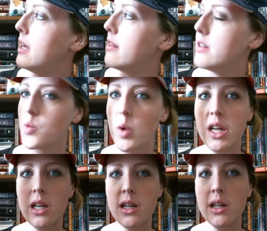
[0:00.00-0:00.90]
This
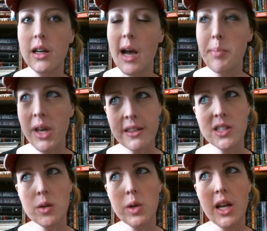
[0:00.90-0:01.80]
one, I picked
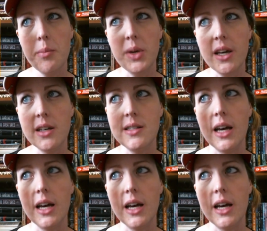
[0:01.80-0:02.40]
this one up because